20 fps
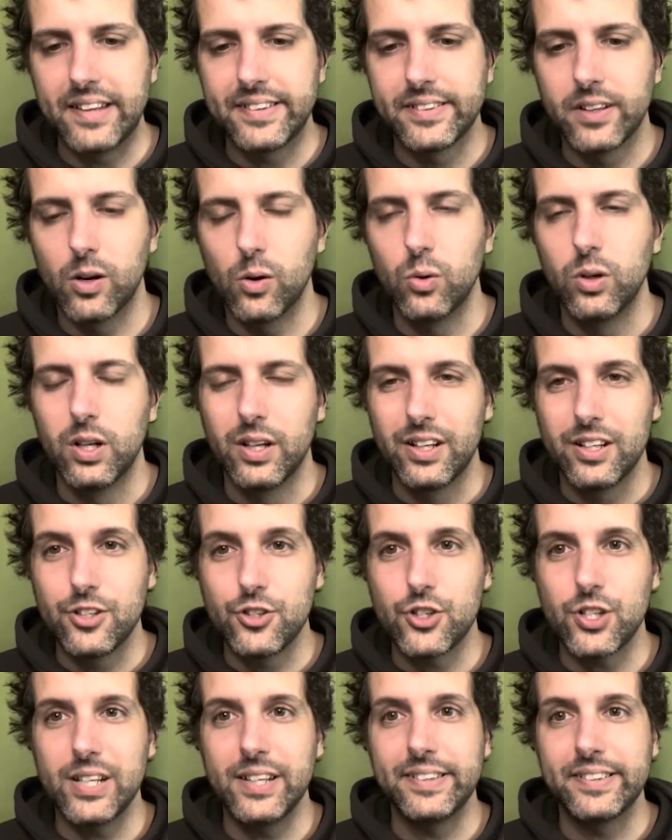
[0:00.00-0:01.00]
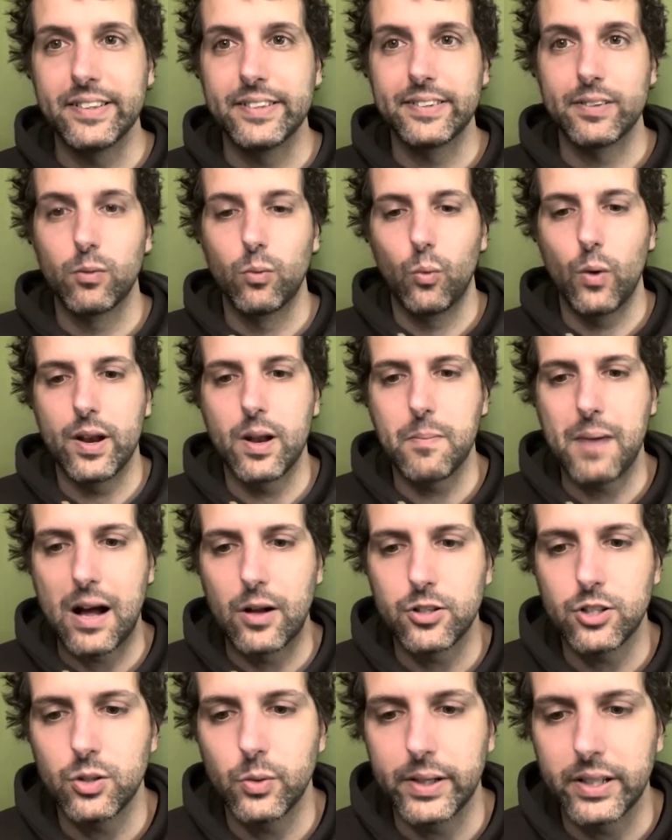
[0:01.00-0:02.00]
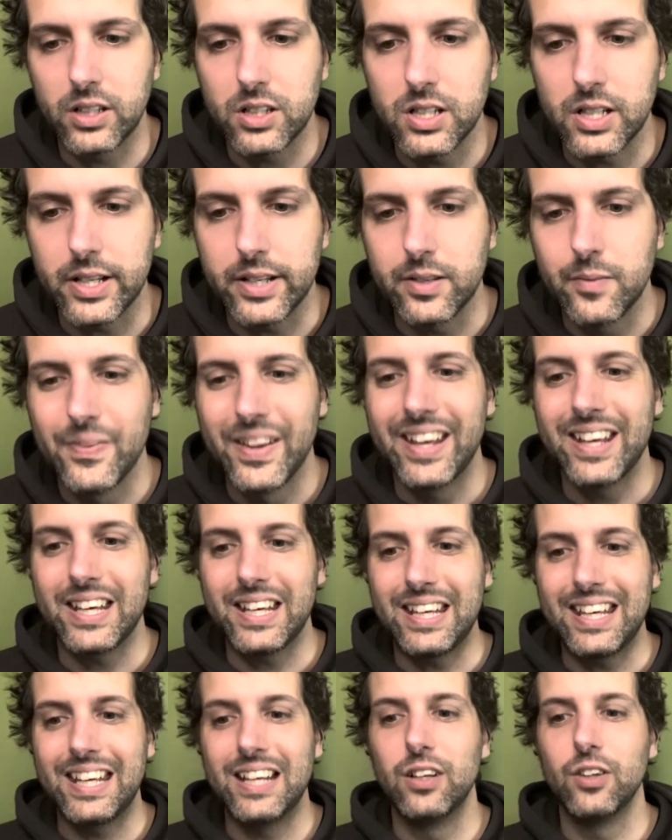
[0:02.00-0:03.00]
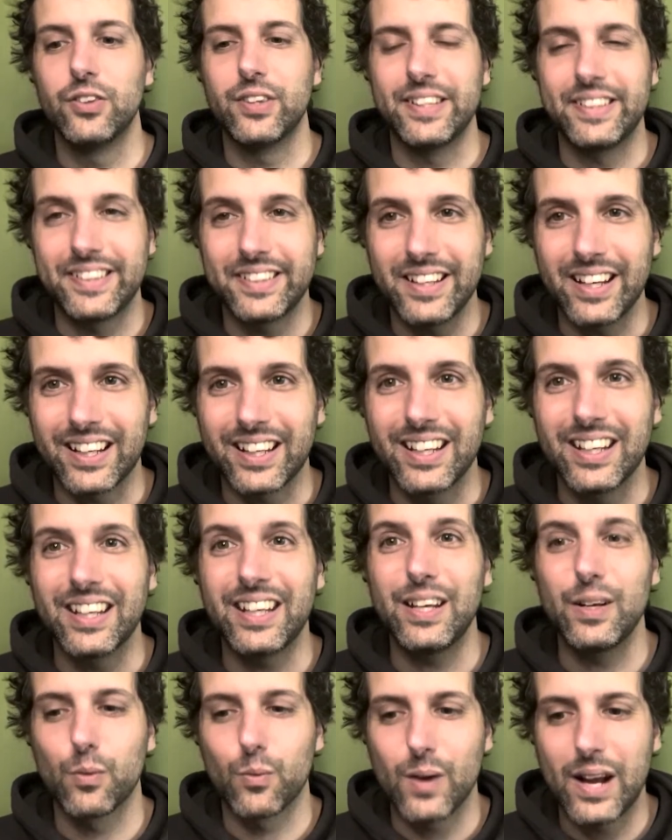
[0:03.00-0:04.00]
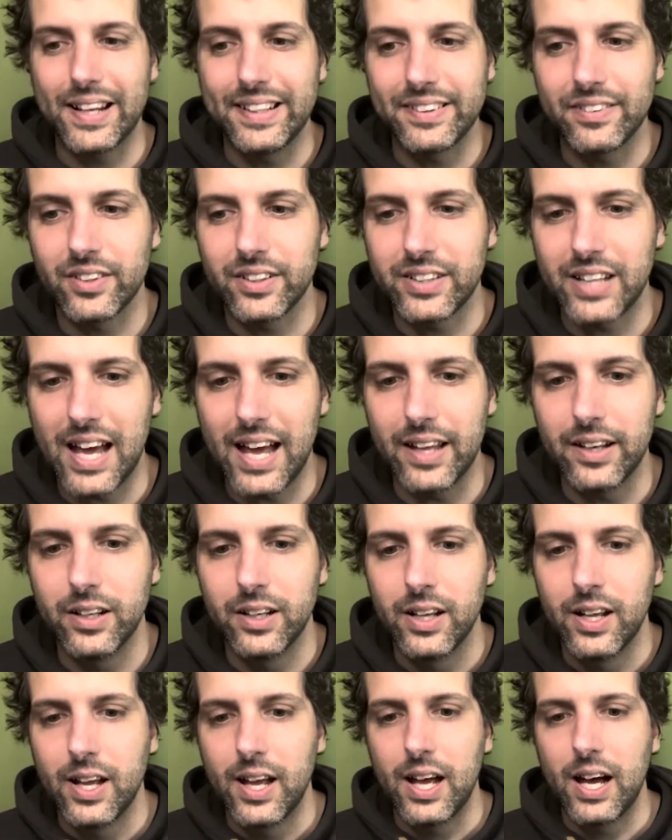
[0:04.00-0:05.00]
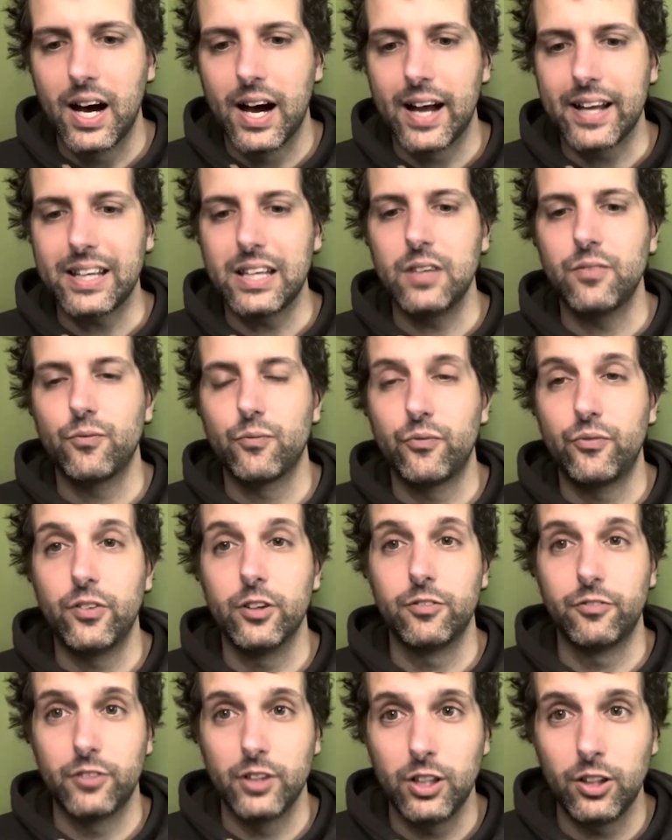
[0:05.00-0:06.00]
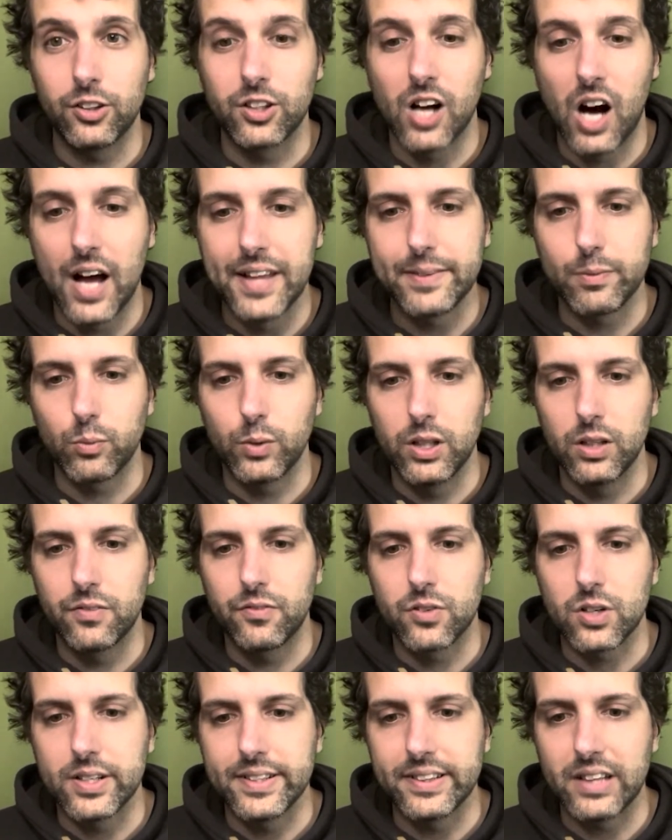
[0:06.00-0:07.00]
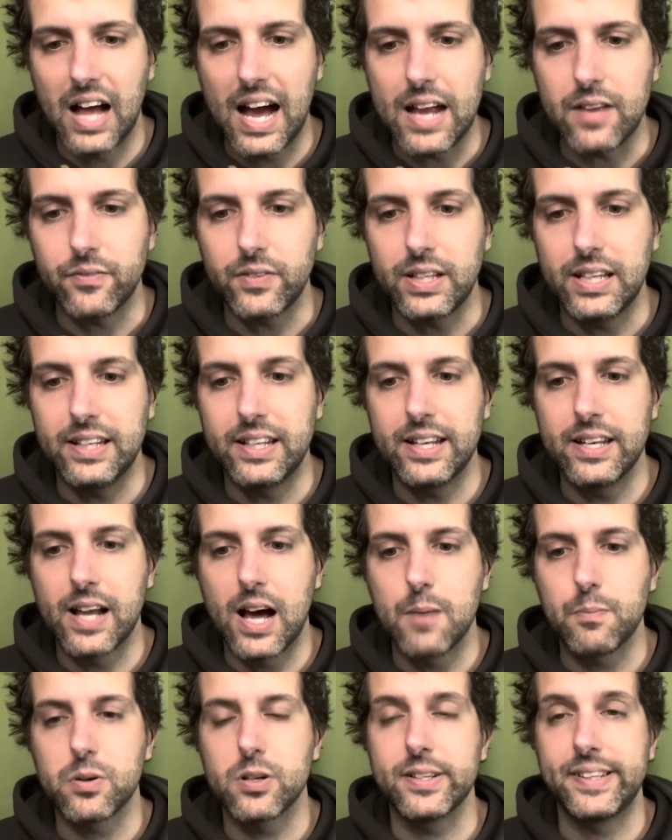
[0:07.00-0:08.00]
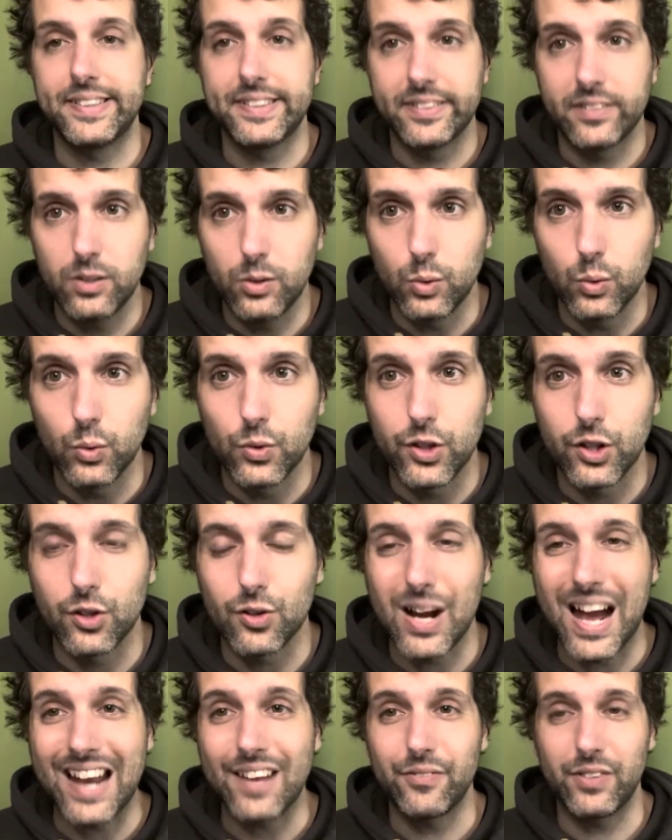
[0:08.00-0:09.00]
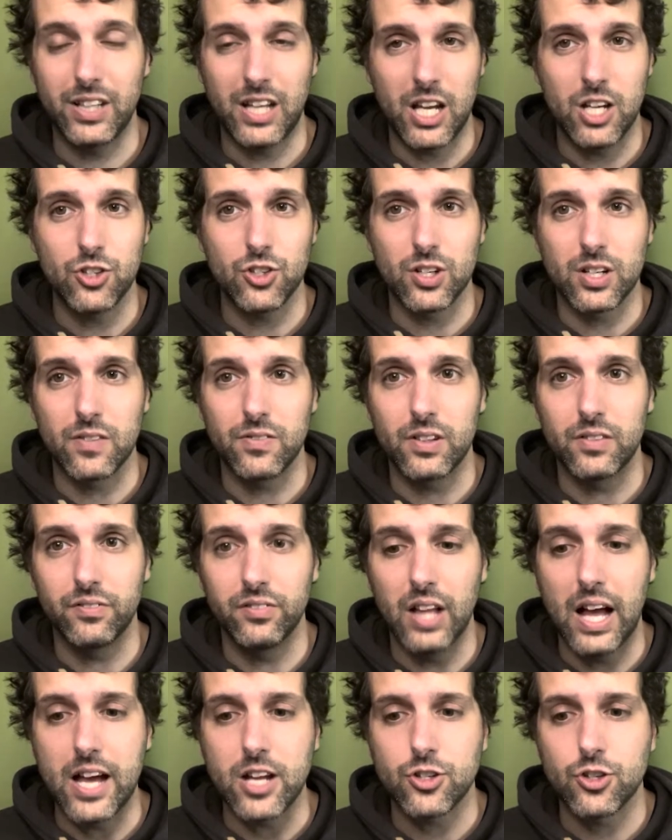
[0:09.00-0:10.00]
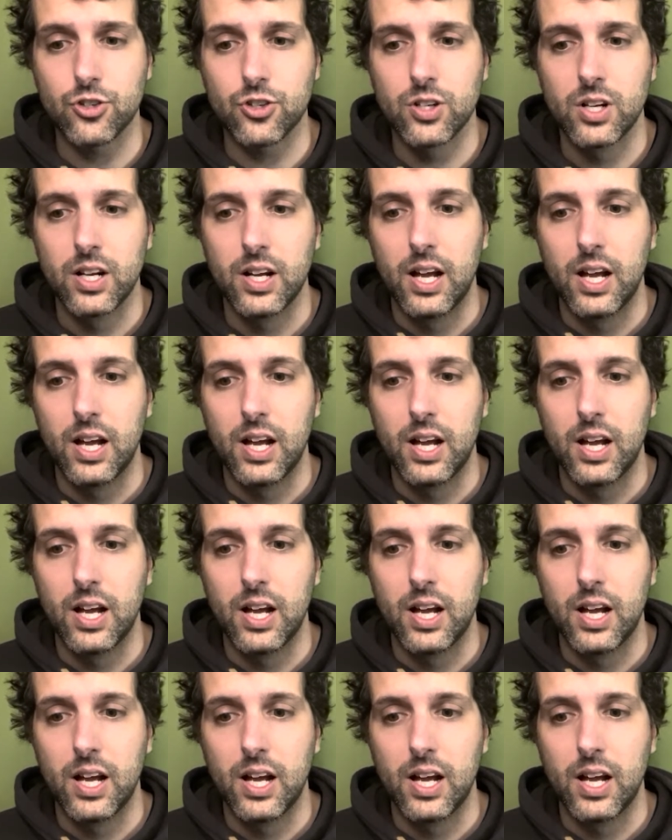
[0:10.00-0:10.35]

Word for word: So Jesus went about doing good. He healed the sick. He raised the dead. Uh, he fulfilled God's will for his life. He did not pursue the gratification of the flesh.